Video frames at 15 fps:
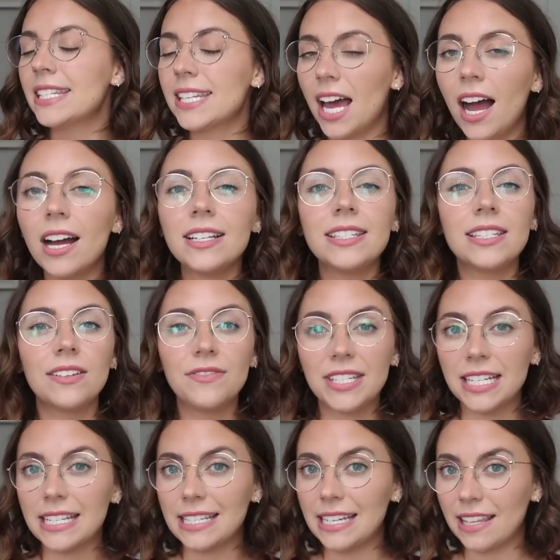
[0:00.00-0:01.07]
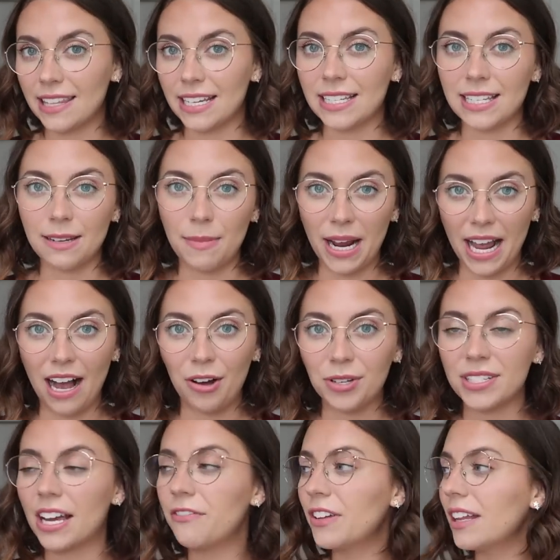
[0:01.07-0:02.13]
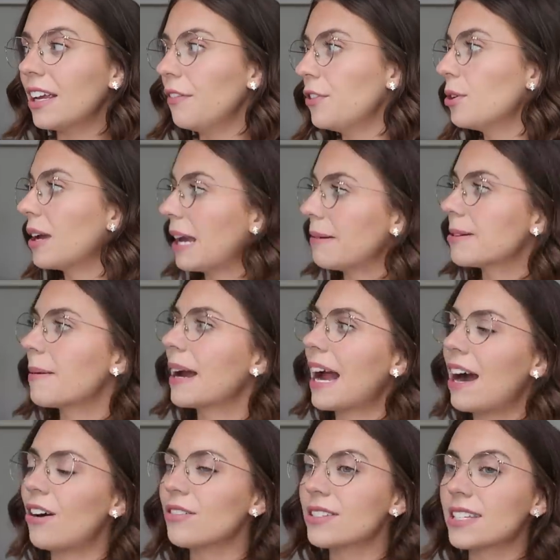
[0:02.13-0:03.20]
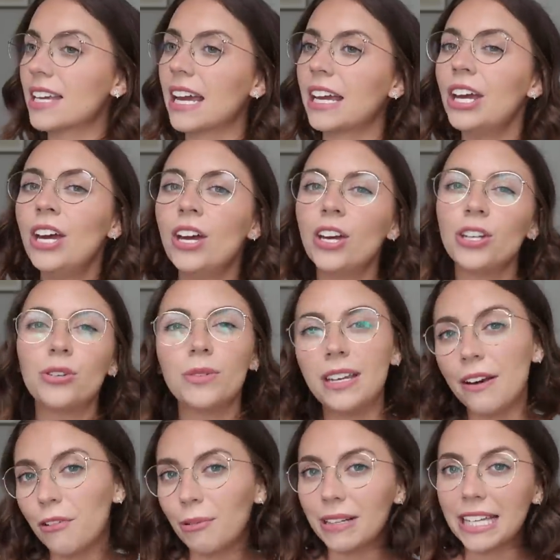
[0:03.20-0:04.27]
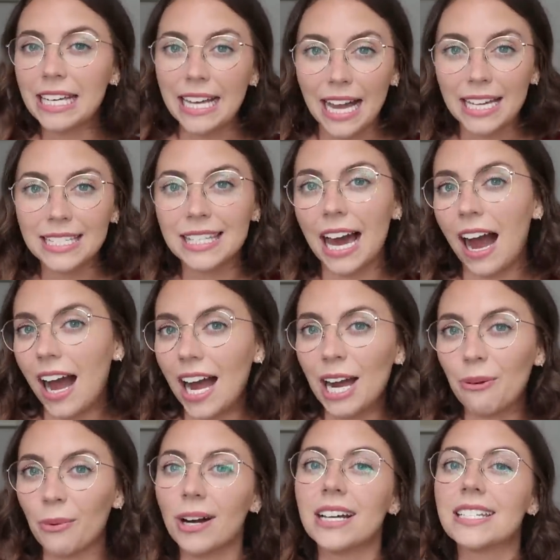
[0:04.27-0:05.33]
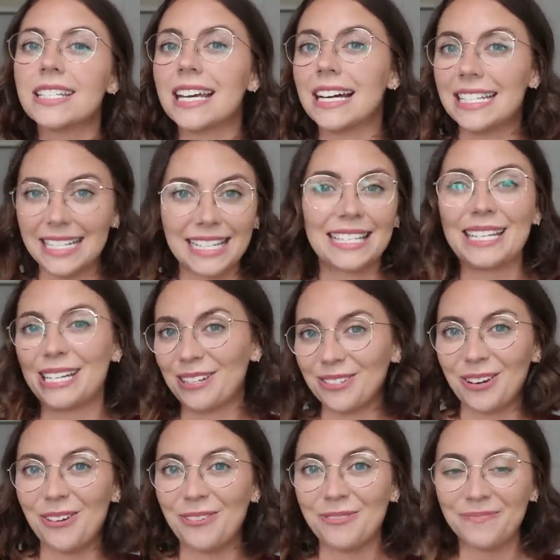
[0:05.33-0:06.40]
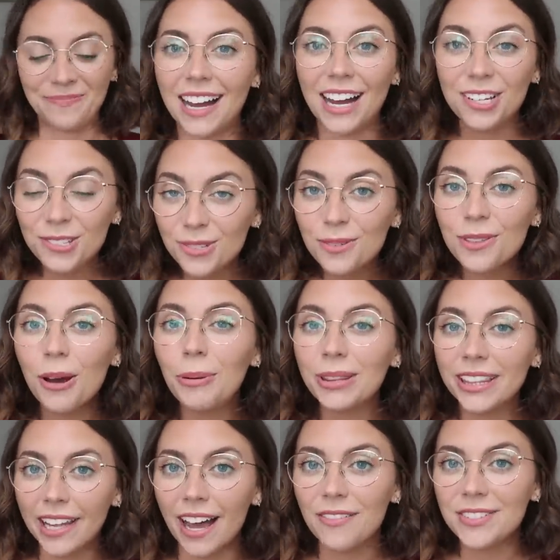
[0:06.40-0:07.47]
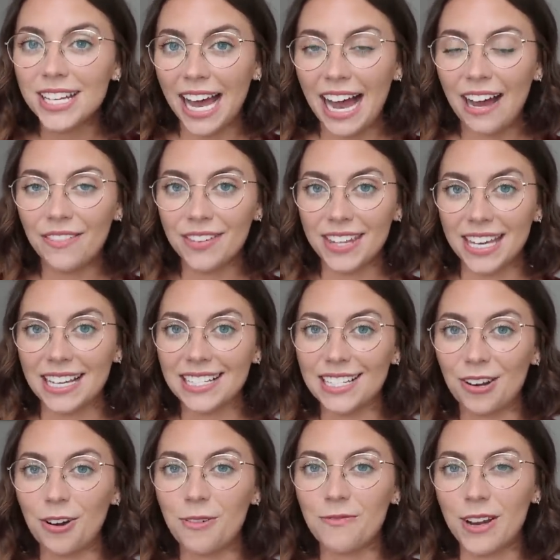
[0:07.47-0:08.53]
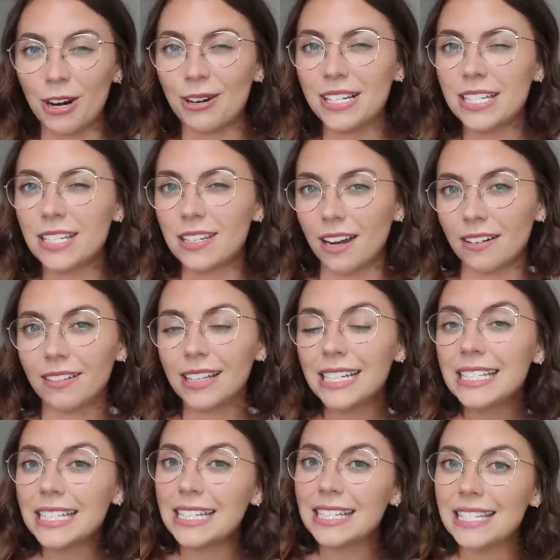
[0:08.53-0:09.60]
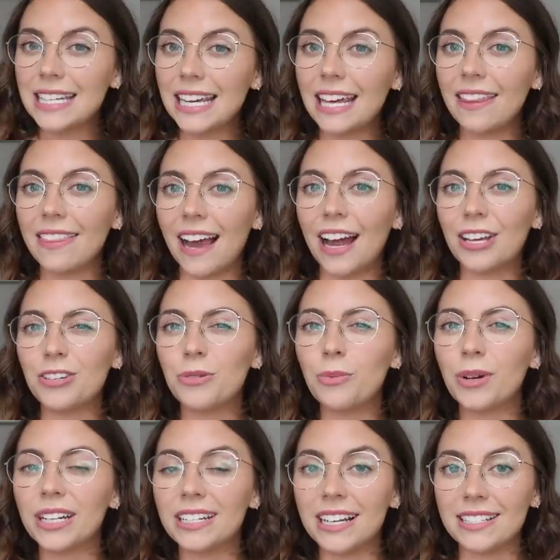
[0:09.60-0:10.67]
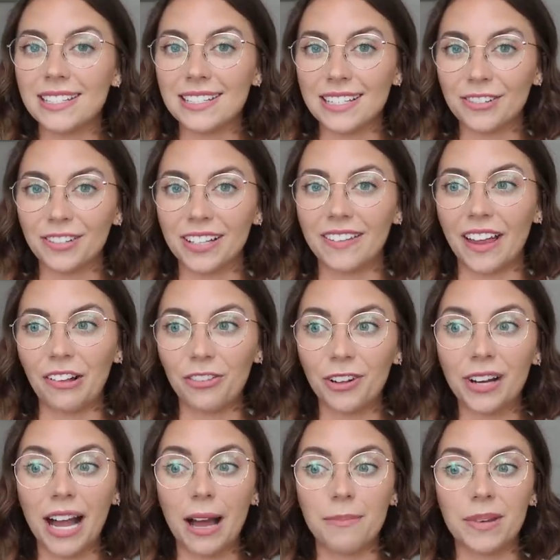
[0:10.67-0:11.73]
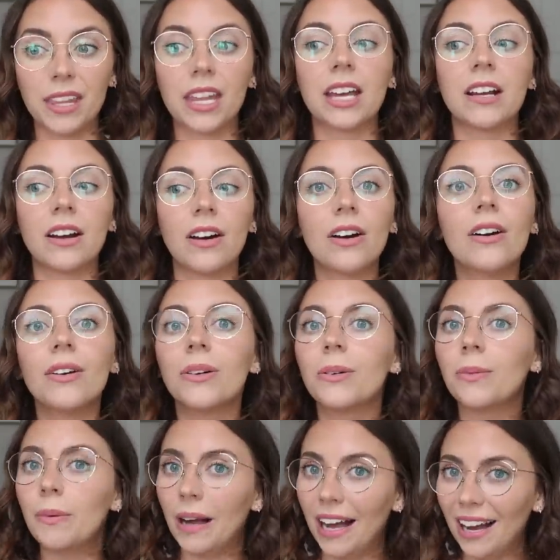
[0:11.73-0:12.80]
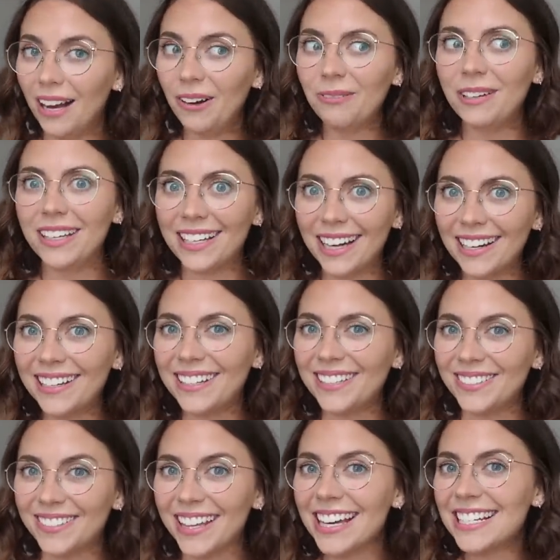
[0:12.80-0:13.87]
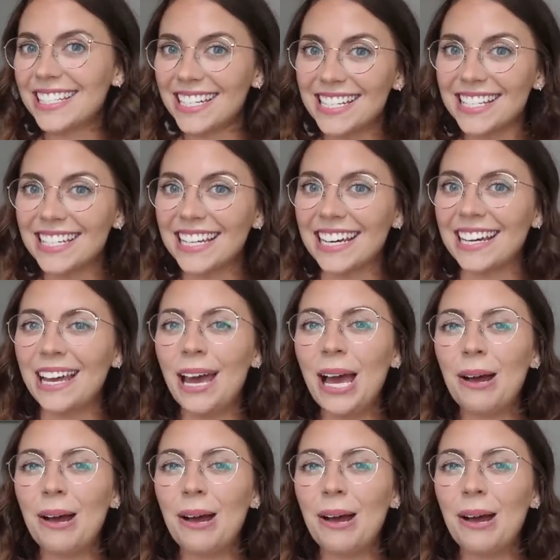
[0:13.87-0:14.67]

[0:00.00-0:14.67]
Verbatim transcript: tons of Disney things in my house. I feel like if you came to my house, like you would never really guess that I was a Disney adult. I do though love to have things that are very subtly Disney that you wouldn't necessarily like look at and be like, oh wow, we get it, you like Disney.